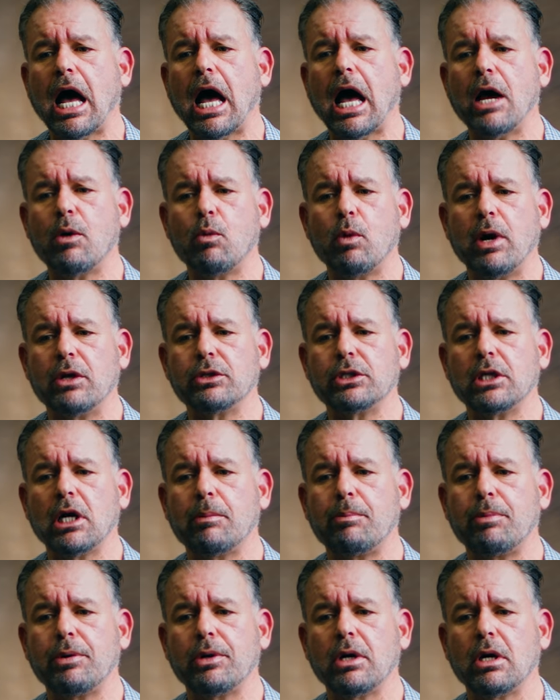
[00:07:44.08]
I wound
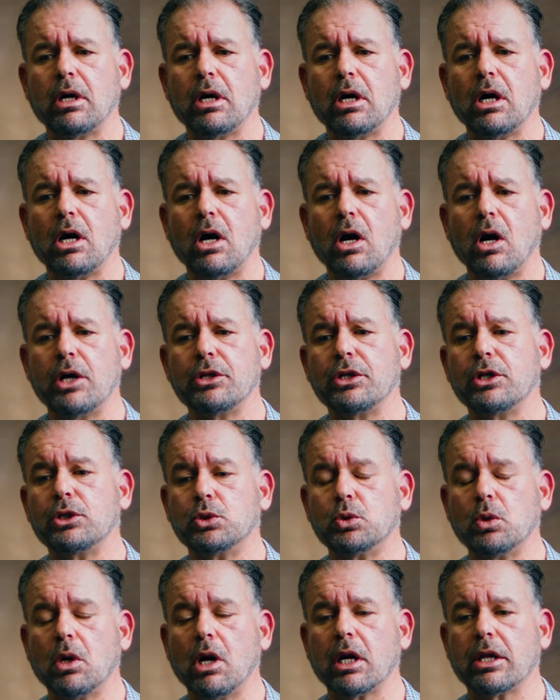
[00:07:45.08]
up on the
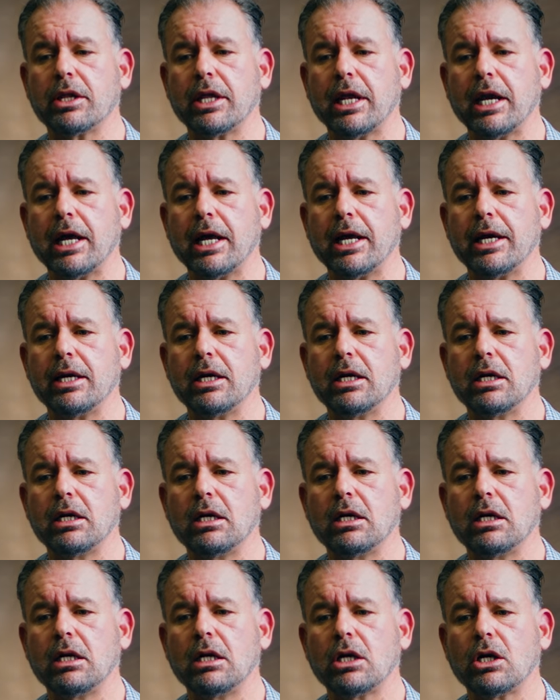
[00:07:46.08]
drug that I
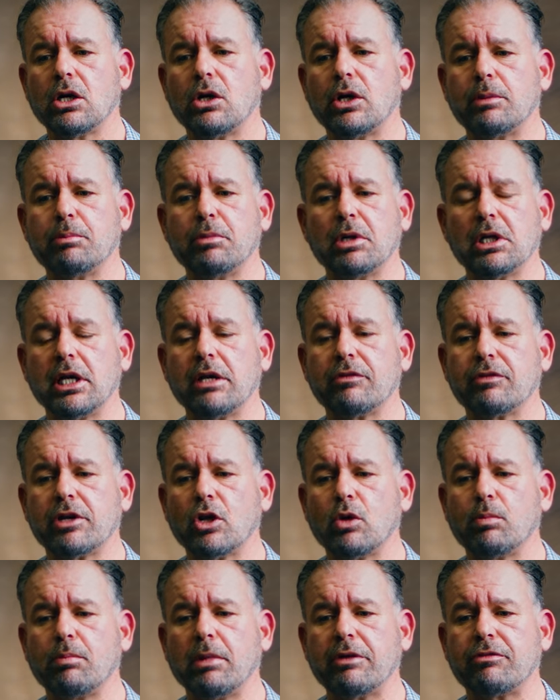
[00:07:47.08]
couldn't believe
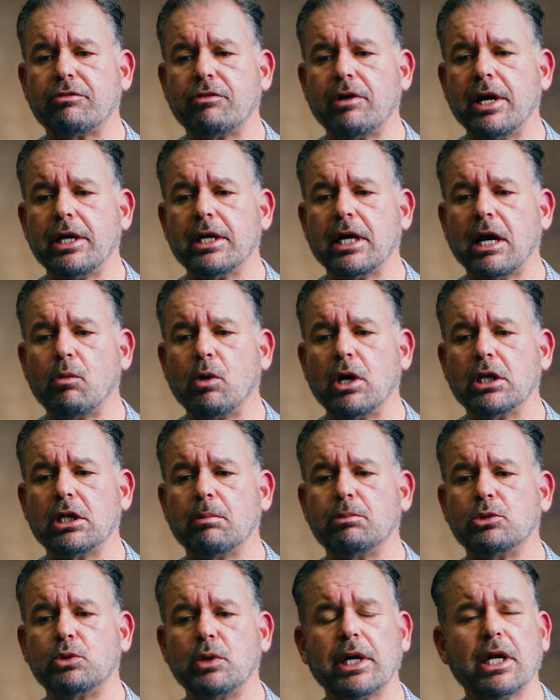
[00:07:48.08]
killed my friend. I wound
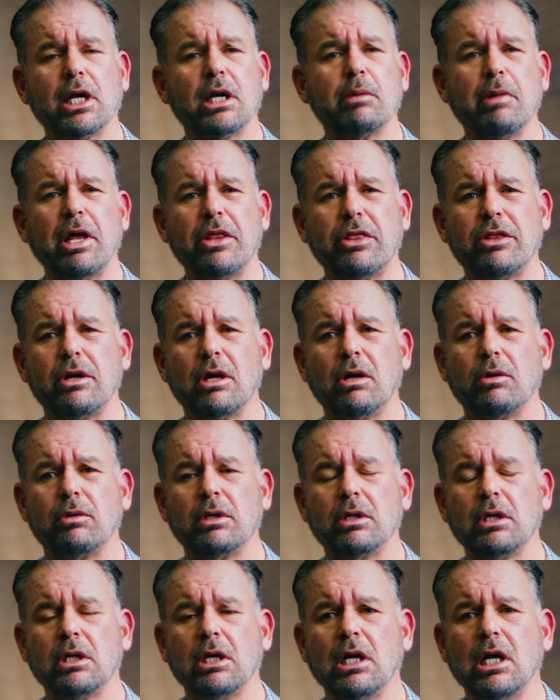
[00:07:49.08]
up drinking methadone
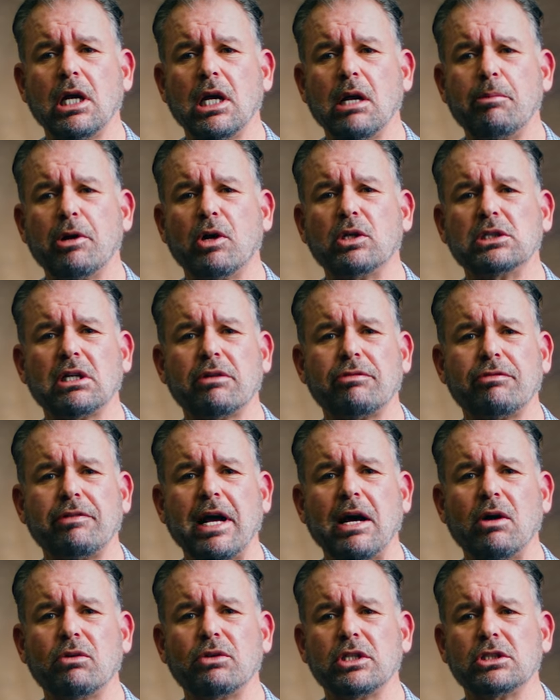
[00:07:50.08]
because I
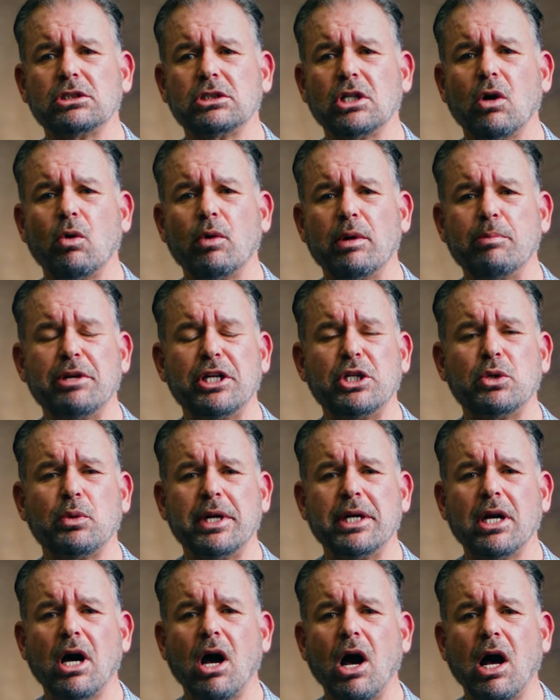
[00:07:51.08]
found as though in
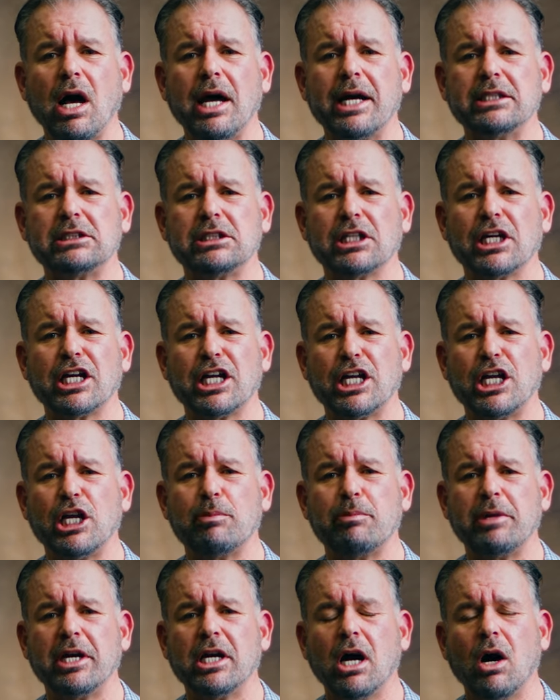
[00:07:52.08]
between highs it could
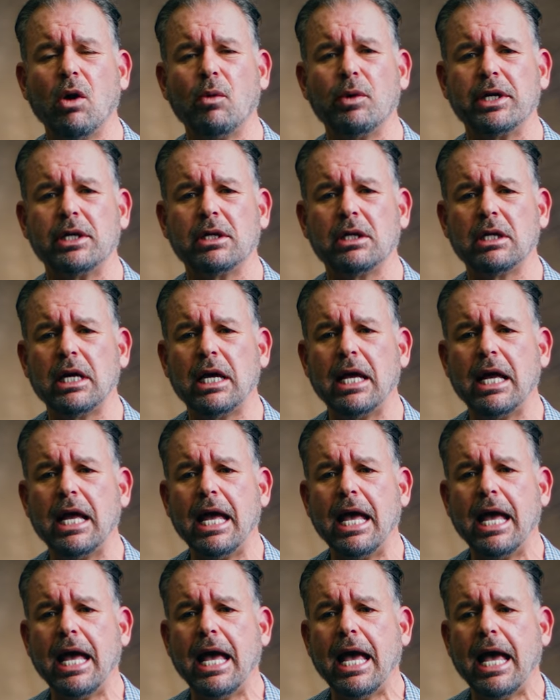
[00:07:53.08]
keep me going.
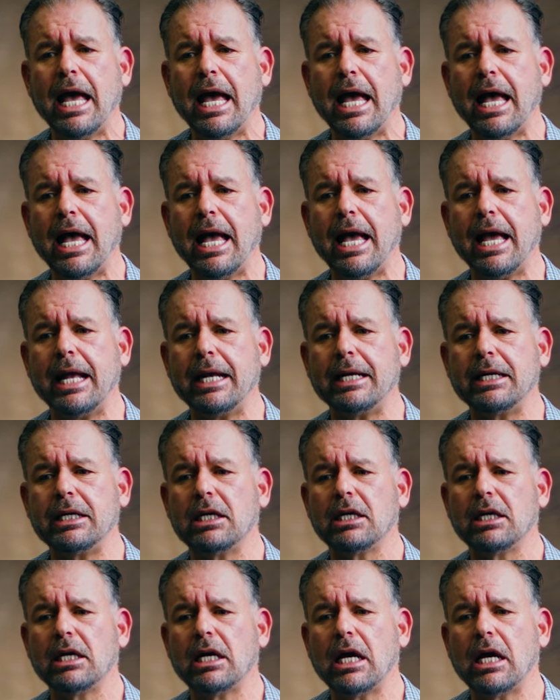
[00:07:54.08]
And